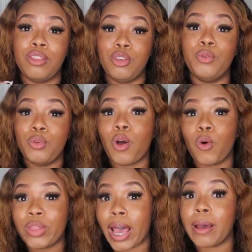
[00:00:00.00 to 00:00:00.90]
you
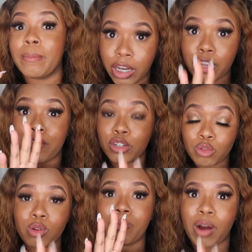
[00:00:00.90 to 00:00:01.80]
know that
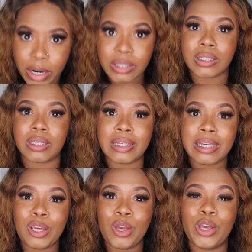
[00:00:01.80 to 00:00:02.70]
individual person
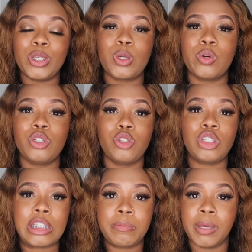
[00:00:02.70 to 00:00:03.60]
is going to
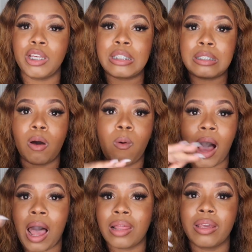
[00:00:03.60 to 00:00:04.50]
speak so
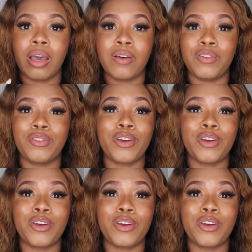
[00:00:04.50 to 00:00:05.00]
highly of you.